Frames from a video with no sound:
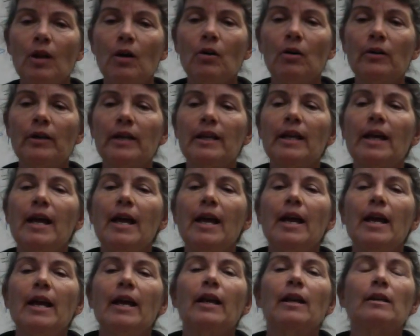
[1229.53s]
All right,
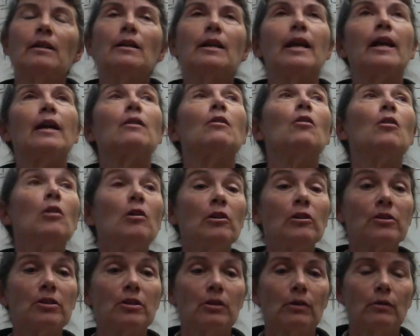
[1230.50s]
and and
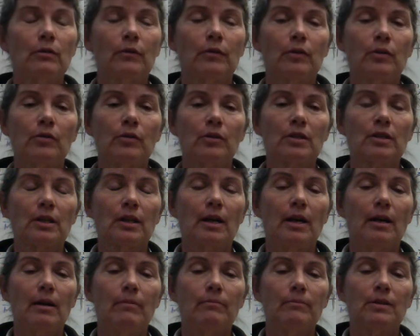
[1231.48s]
also, folks,
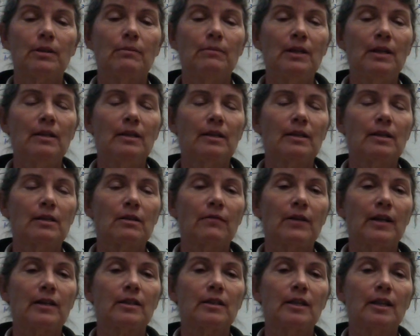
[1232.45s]
um, to me this is
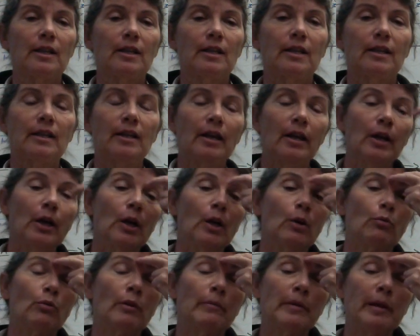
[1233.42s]
fascinating.
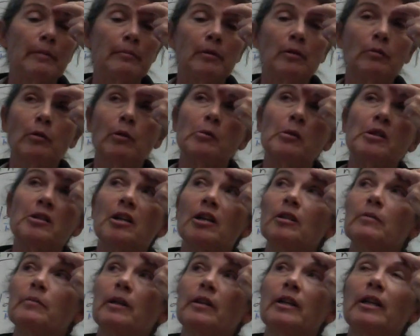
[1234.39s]
Remember when we
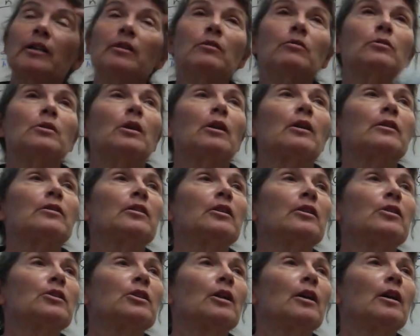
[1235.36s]
talked about endotoxic
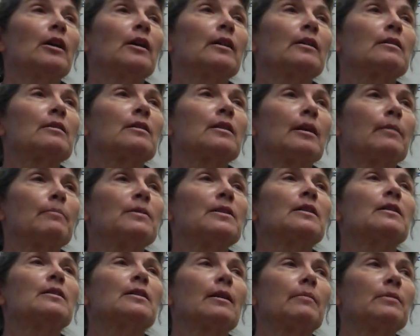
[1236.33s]
shock,
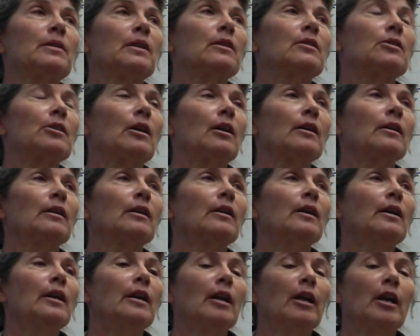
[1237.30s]
sepsis, septic shock,
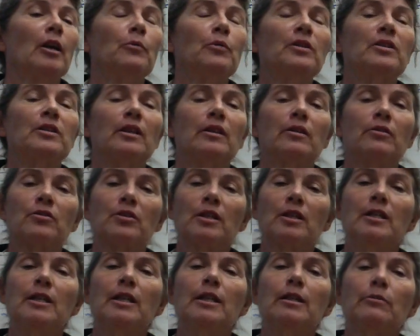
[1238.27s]
mm-hmm. and we said there's a
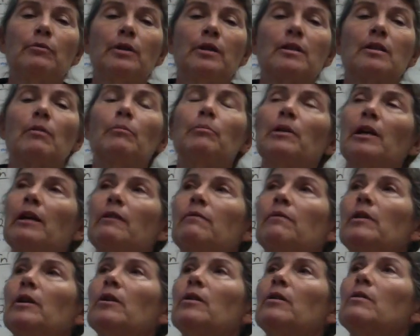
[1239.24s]
decrease of blood
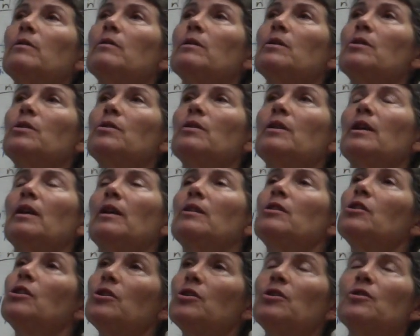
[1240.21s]
flow to the
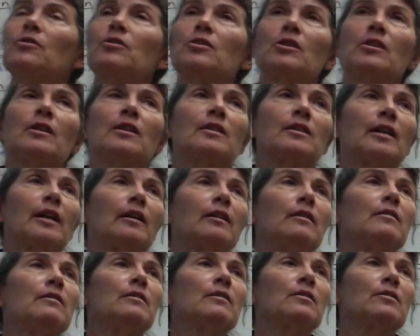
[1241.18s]
tissues, to the
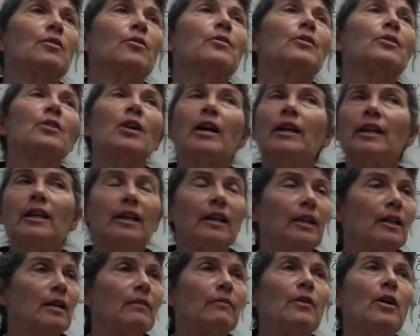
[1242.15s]
cells, so they're not getting
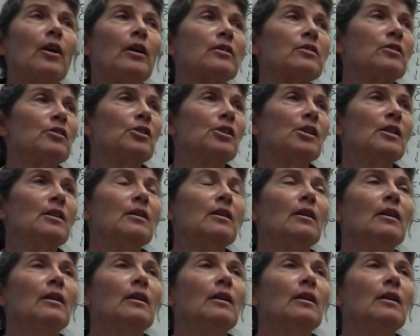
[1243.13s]
enough oxygen.